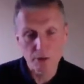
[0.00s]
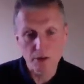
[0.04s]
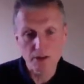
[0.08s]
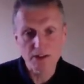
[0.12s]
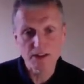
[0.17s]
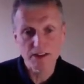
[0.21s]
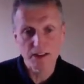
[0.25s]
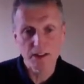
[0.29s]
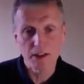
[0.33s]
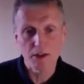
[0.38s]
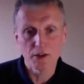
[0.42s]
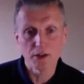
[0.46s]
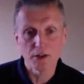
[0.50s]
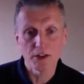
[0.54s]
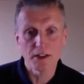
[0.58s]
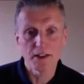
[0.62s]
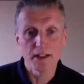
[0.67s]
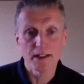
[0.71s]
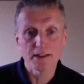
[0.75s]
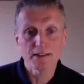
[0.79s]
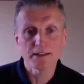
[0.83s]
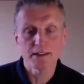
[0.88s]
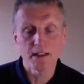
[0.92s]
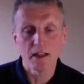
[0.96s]
We'll see on the
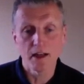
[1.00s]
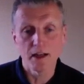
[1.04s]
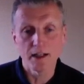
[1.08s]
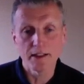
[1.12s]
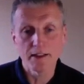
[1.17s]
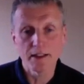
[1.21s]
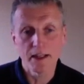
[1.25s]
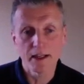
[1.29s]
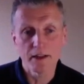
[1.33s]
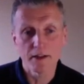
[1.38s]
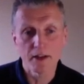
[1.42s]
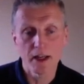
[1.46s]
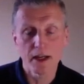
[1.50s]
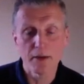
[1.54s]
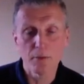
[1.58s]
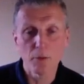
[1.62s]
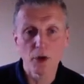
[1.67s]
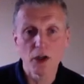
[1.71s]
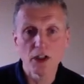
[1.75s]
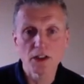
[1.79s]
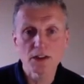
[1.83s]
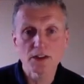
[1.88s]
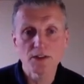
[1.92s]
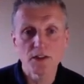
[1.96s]
next slide how that
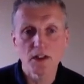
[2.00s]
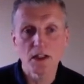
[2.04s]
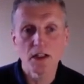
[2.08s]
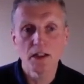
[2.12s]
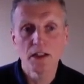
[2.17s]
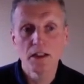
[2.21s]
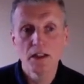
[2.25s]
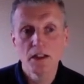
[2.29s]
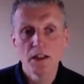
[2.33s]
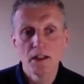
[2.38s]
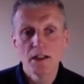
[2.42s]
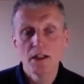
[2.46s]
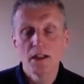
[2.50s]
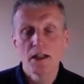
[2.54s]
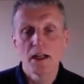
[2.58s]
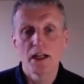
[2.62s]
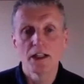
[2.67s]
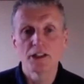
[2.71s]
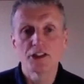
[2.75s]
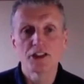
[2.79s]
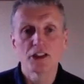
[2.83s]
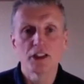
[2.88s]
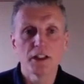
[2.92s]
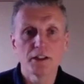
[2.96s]
works for
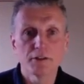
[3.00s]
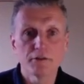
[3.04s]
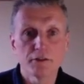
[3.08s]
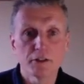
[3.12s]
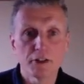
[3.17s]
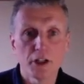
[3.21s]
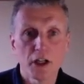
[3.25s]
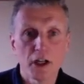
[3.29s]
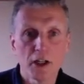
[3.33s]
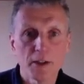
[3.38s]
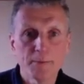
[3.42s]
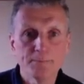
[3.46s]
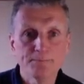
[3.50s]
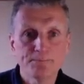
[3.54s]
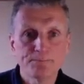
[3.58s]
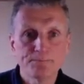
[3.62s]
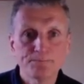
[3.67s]
Angelina and I.